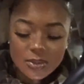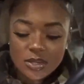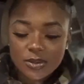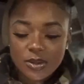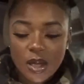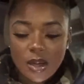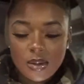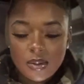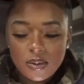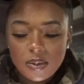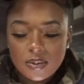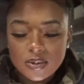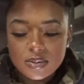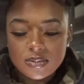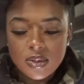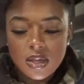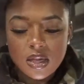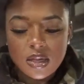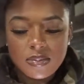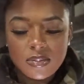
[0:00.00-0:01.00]
is probably what was
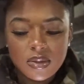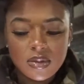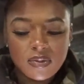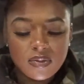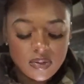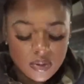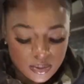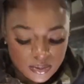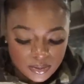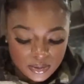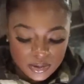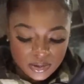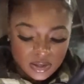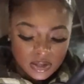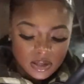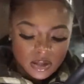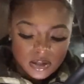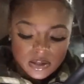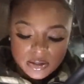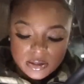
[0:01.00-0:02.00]
making me feel more
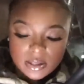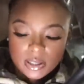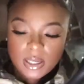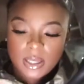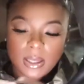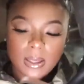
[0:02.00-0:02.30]
hungry.